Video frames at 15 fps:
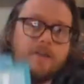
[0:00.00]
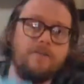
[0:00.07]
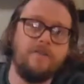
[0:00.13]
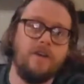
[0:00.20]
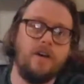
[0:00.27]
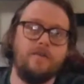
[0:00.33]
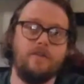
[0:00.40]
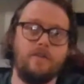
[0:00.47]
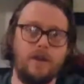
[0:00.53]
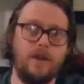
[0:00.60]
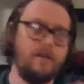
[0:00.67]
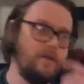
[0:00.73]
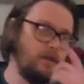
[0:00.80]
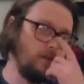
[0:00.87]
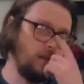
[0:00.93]
of
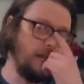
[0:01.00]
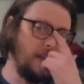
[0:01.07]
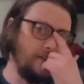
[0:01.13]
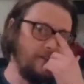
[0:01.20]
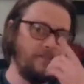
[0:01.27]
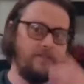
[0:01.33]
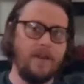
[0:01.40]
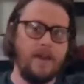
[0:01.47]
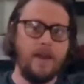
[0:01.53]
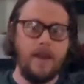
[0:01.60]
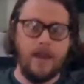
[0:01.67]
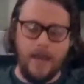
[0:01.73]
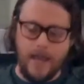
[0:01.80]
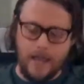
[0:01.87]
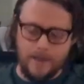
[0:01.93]
a leaf,
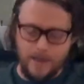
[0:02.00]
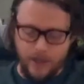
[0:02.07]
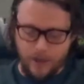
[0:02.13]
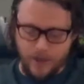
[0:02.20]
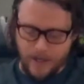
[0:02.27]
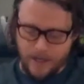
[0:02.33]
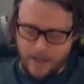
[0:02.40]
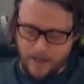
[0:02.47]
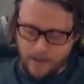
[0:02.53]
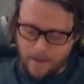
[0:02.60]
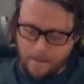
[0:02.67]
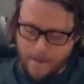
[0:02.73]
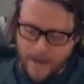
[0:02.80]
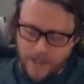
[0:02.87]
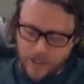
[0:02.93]
you could
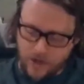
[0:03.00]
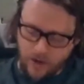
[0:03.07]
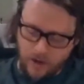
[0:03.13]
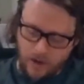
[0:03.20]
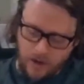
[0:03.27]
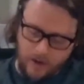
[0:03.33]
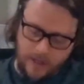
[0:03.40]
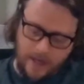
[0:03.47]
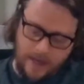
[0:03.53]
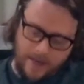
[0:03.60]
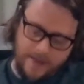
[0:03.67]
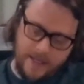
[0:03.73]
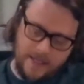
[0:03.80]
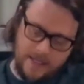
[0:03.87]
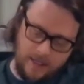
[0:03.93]
measure, okay,
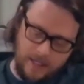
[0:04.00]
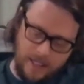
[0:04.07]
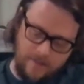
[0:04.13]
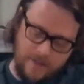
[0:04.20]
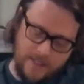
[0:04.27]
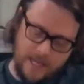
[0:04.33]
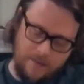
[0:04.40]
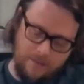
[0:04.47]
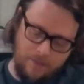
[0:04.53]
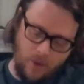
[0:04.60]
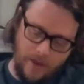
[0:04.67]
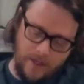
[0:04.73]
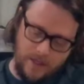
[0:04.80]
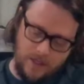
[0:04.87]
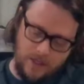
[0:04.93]
this leaf is at
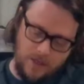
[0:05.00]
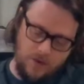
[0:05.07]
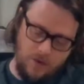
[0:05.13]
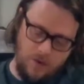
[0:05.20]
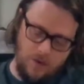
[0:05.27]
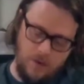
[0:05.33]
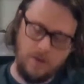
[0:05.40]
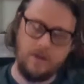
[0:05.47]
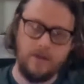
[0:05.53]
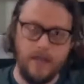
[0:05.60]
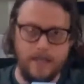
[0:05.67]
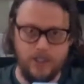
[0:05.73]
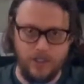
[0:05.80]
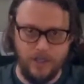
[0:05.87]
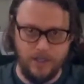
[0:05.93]
0.2
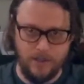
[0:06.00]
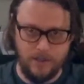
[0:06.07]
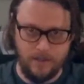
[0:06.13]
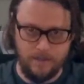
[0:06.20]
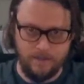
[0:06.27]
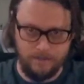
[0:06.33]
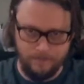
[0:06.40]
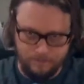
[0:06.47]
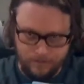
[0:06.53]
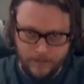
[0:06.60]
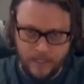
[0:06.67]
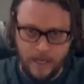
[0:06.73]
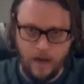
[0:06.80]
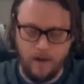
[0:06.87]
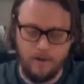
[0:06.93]
inches,
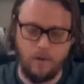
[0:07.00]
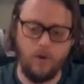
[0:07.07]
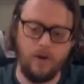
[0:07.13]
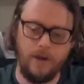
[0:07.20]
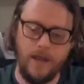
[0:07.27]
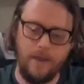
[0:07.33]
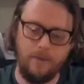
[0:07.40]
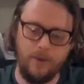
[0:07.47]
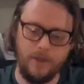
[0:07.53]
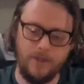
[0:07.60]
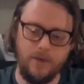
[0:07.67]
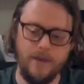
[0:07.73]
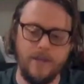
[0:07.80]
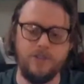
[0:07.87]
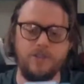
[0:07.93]
or yeah,
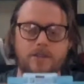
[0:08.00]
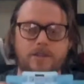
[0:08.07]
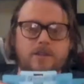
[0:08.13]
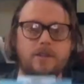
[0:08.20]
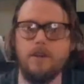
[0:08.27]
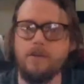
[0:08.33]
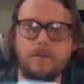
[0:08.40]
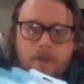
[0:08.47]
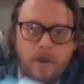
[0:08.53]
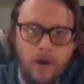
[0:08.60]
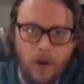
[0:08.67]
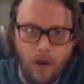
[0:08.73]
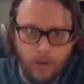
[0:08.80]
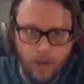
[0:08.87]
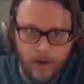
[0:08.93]
0.2 inches
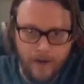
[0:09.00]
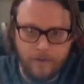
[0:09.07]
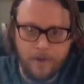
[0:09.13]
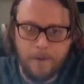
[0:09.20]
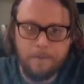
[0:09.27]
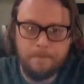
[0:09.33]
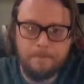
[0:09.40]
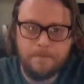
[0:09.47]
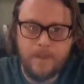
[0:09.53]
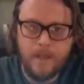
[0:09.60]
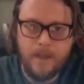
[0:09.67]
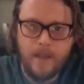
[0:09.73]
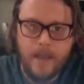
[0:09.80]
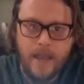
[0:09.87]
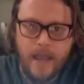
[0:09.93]
or whatever.
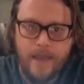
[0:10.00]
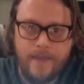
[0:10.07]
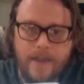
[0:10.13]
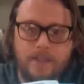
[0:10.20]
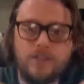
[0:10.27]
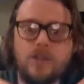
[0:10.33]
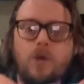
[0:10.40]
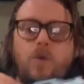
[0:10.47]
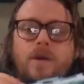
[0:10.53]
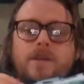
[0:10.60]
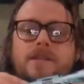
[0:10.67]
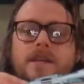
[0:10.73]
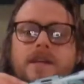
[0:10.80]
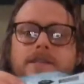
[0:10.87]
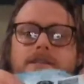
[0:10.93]
And then so once
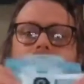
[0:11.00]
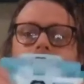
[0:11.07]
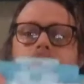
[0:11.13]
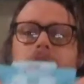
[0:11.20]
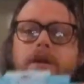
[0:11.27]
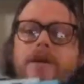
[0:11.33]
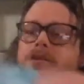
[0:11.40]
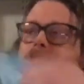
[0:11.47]
it gets into place, you